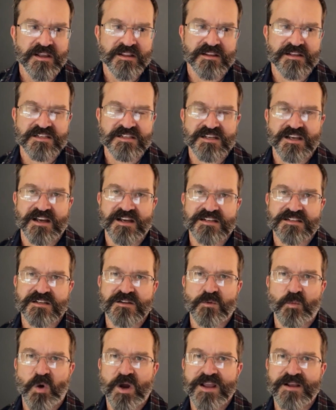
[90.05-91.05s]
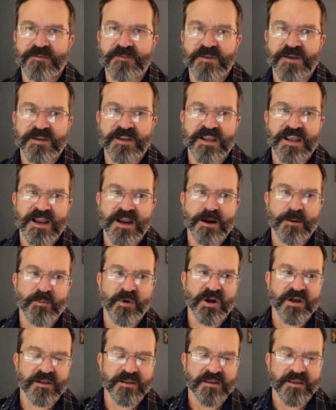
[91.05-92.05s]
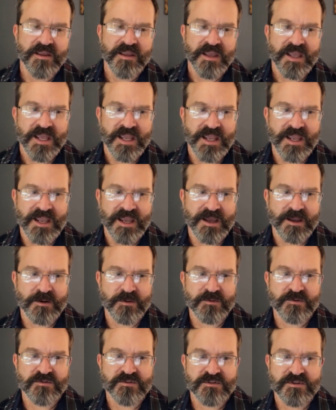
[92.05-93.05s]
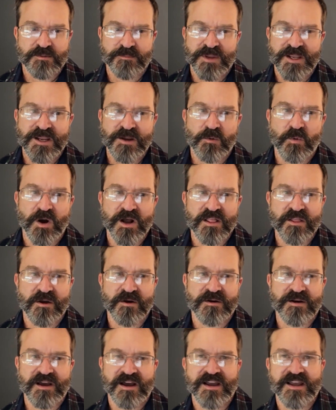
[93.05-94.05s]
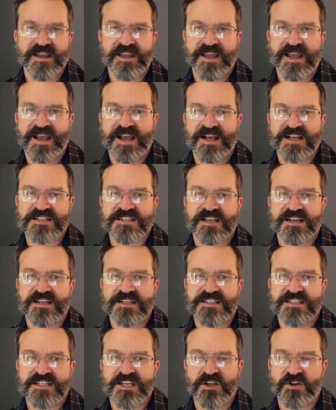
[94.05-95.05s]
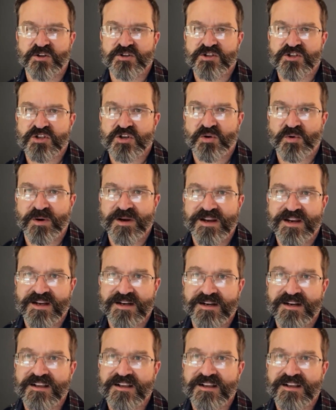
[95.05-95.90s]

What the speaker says: the size and the weight in the camera, and to me, whether or not it has a tilt screen.